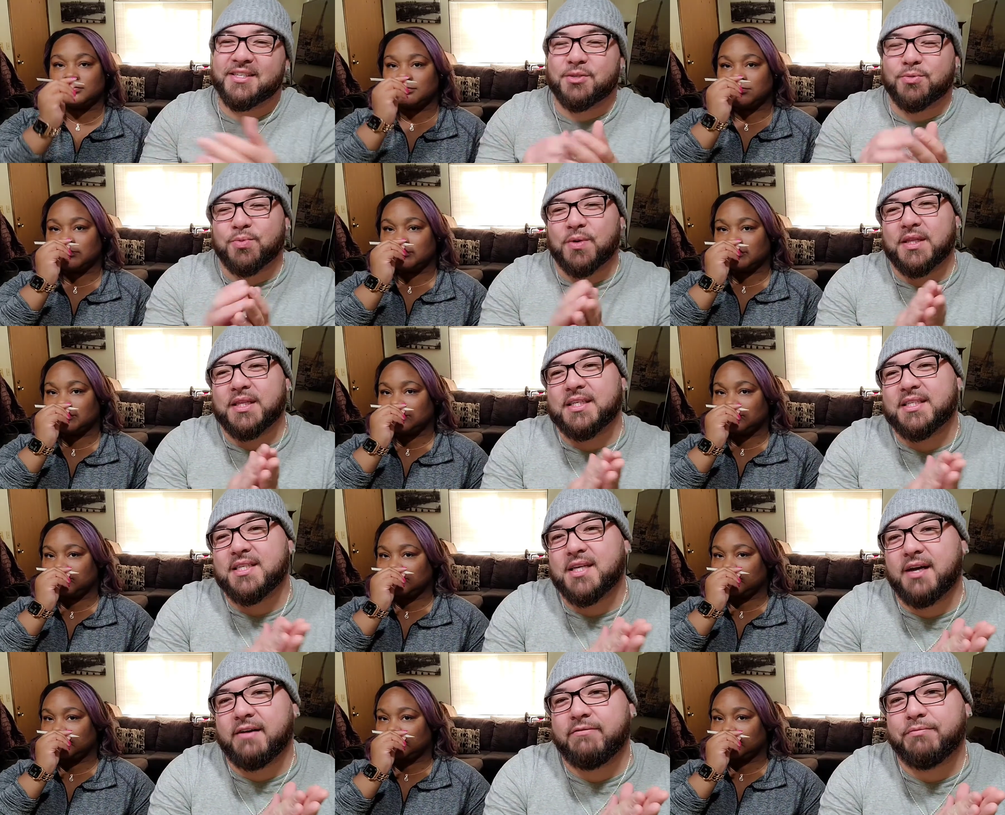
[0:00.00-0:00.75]
Speaker 1: it's really
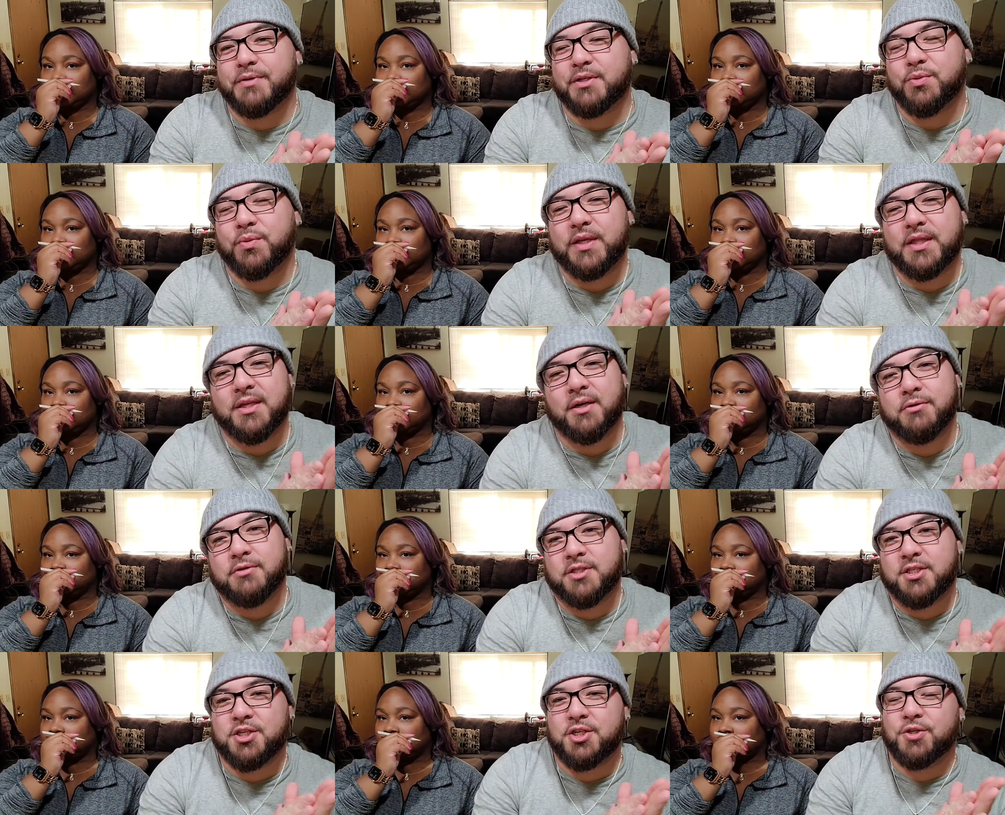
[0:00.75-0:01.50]
tough between
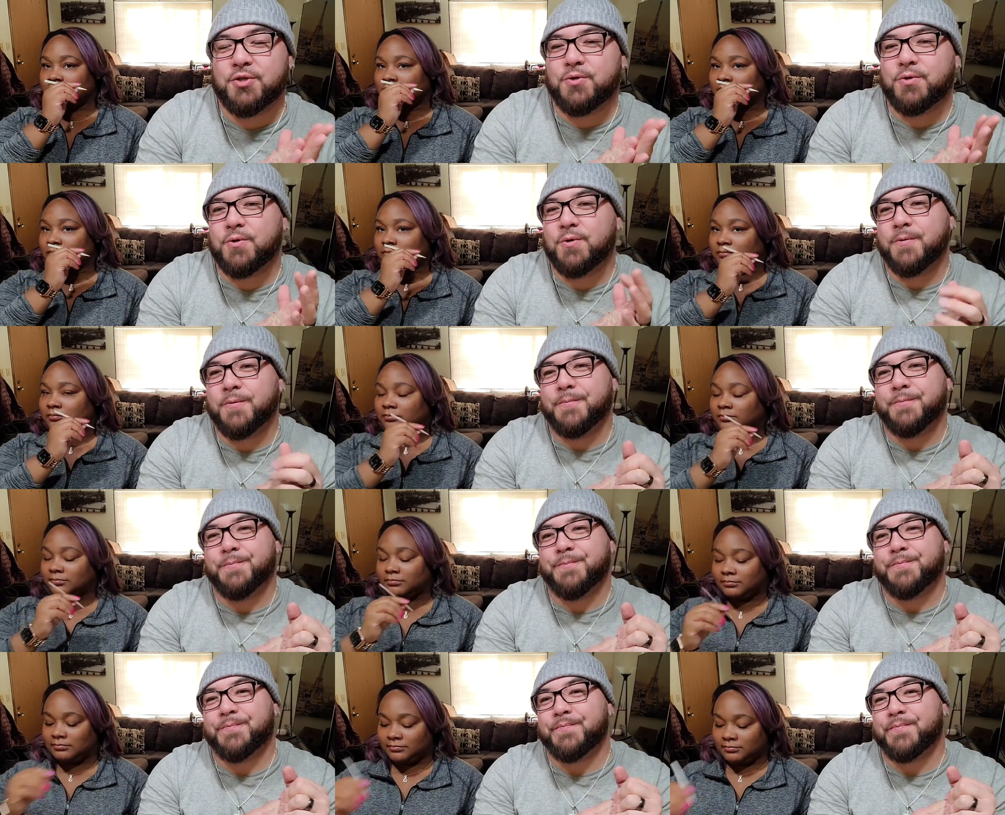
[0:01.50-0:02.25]
those two.
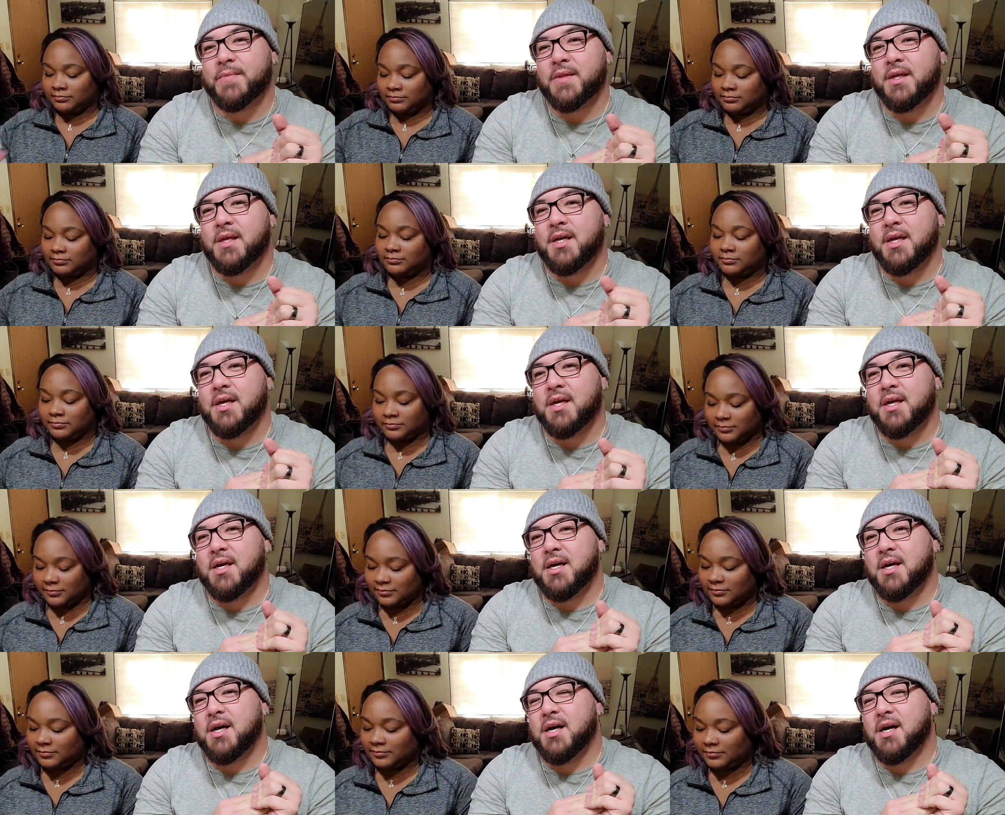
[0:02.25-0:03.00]

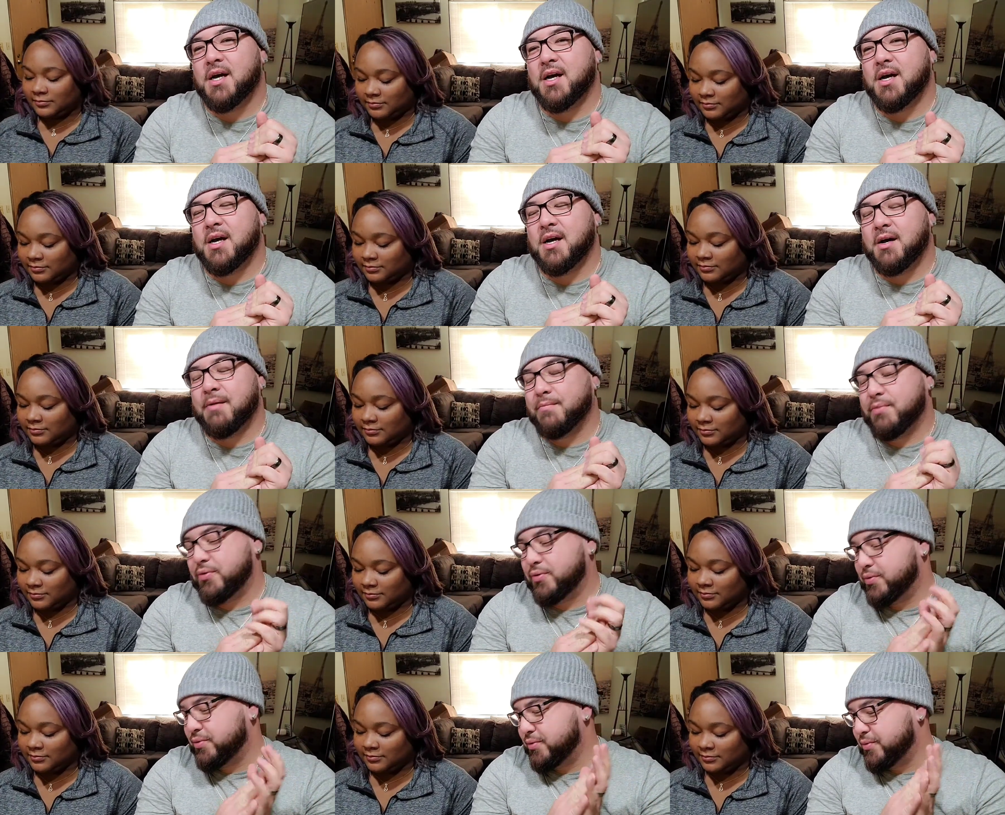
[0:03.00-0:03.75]

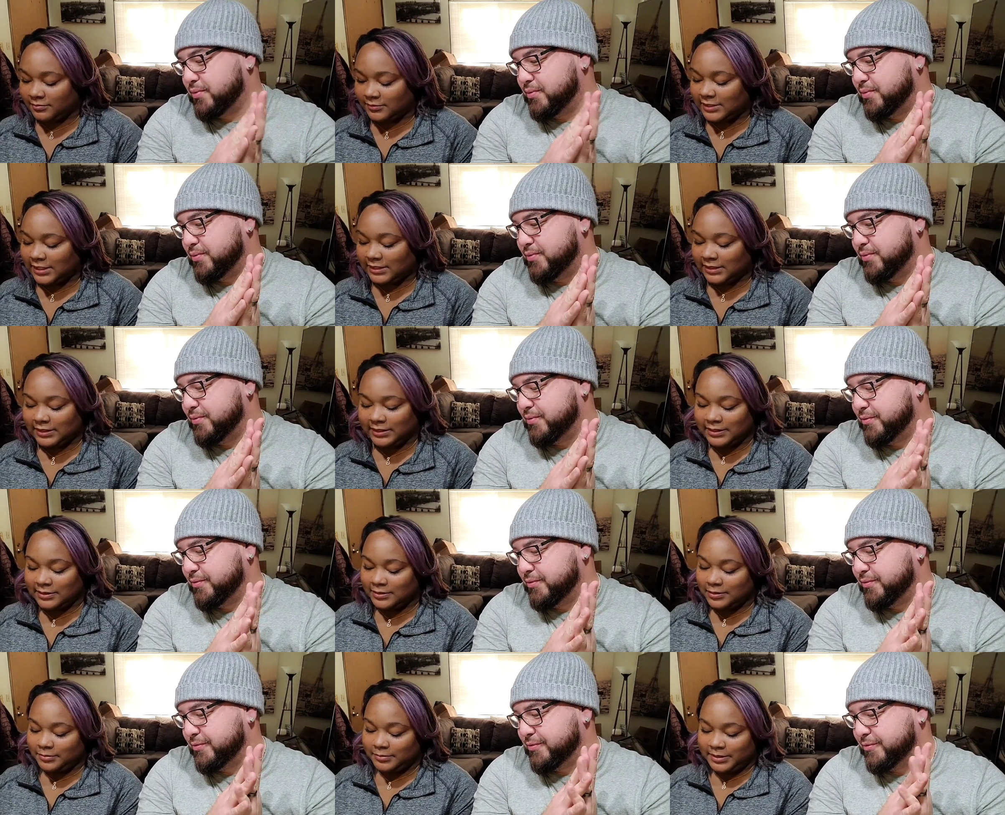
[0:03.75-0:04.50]
Um,
Speaker 2: I think
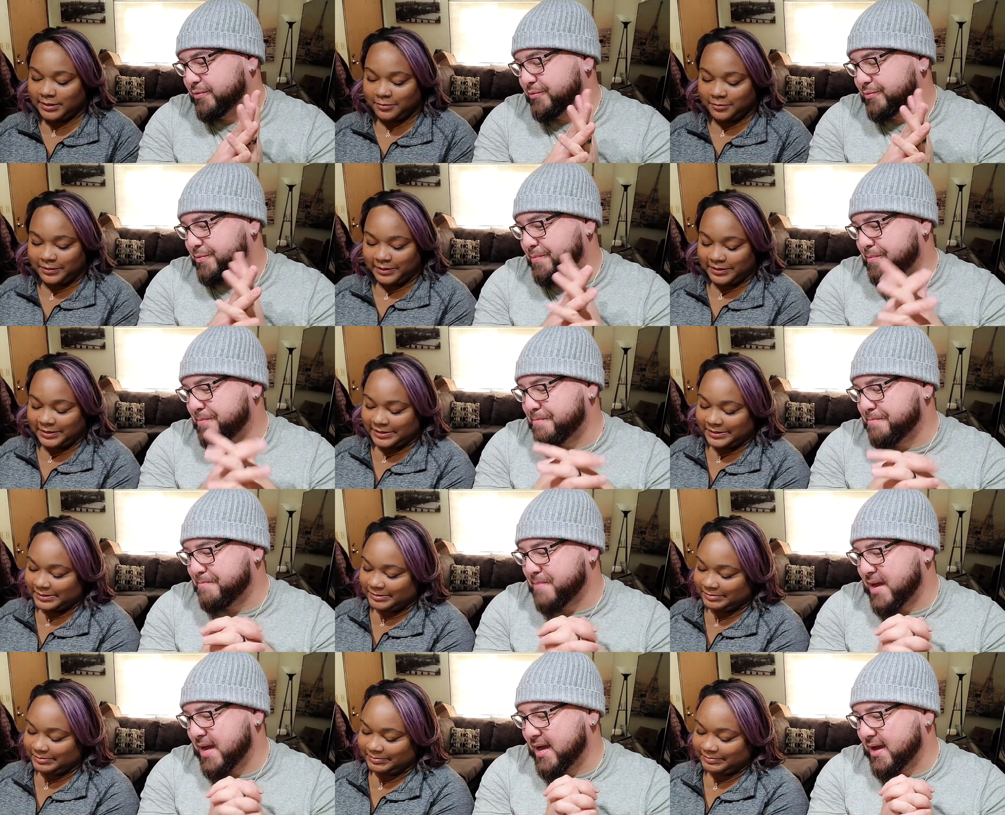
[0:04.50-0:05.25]
I know my
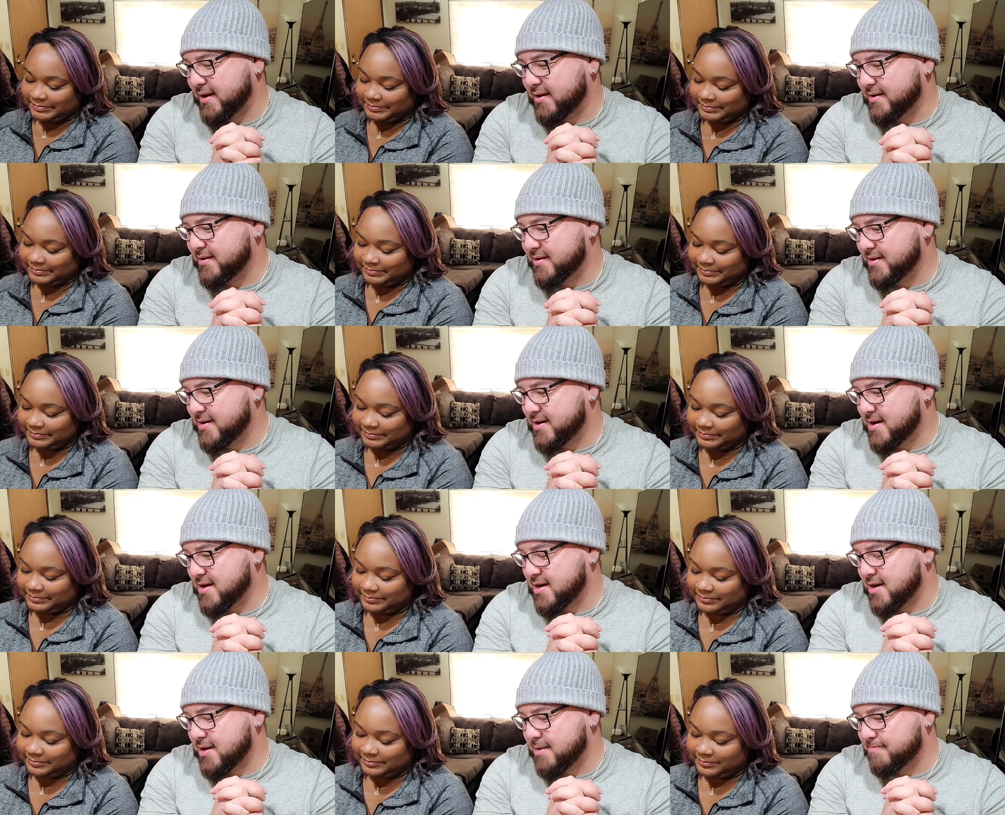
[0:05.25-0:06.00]
winner. Man.
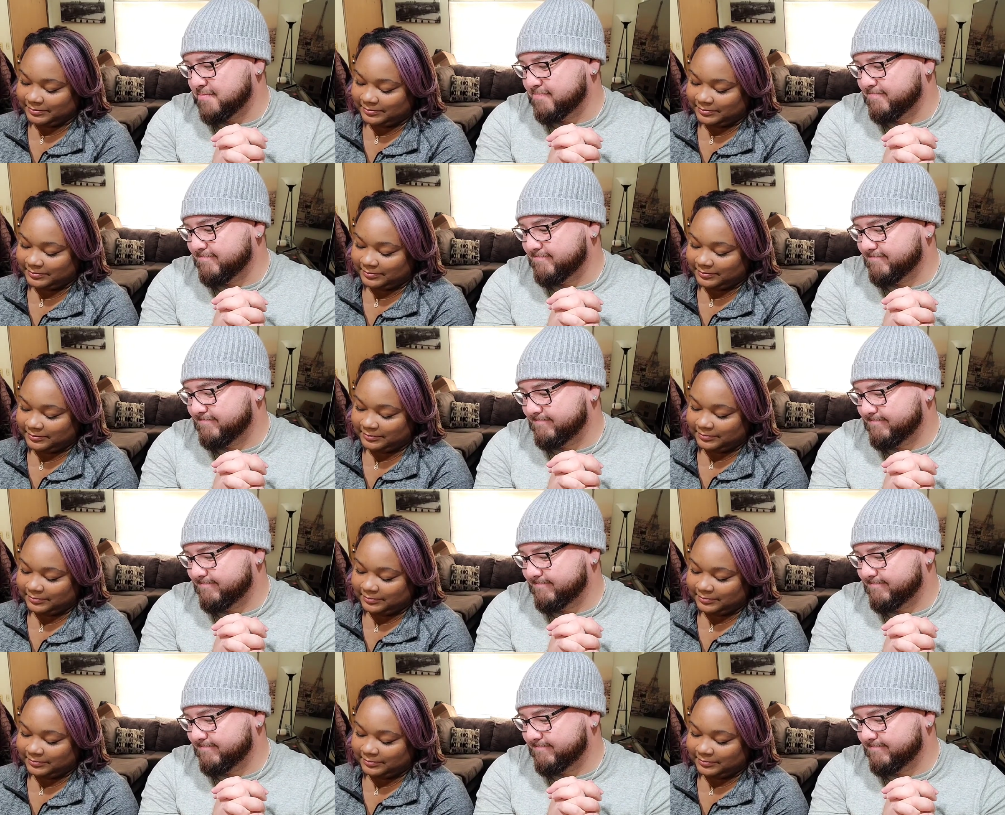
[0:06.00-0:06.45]
Speaker 1: Um,